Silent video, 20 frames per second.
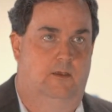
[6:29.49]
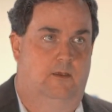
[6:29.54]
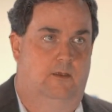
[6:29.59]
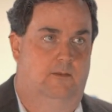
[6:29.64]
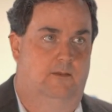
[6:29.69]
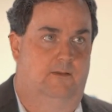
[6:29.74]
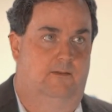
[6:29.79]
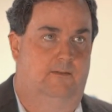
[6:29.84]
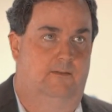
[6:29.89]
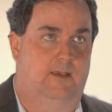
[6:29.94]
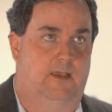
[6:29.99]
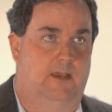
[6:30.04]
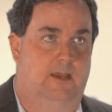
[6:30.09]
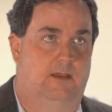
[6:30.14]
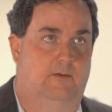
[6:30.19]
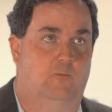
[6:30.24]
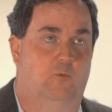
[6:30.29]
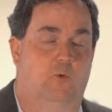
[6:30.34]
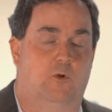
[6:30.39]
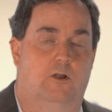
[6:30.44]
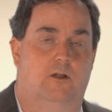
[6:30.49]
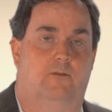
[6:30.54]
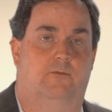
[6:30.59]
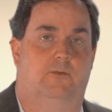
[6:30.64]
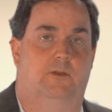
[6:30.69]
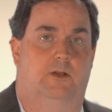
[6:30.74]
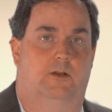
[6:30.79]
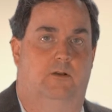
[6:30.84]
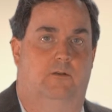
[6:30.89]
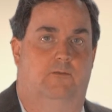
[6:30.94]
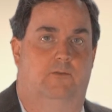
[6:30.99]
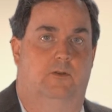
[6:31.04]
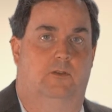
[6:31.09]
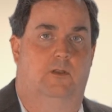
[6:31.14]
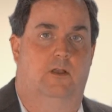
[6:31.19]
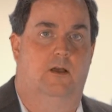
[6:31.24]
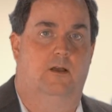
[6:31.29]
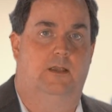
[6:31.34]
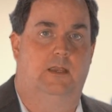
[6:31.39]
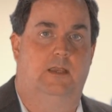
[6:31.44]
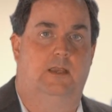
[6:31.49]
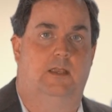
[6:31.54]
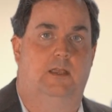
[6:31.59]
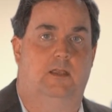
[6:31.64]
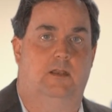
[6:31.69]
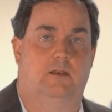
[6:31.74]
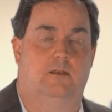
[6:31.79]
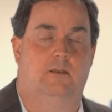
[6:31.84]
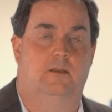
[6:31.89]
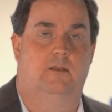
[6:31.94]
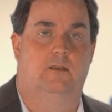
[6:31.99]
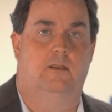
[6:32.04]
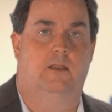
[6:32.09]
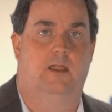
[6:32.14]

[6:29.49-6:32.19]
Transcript: the same workflow for logging in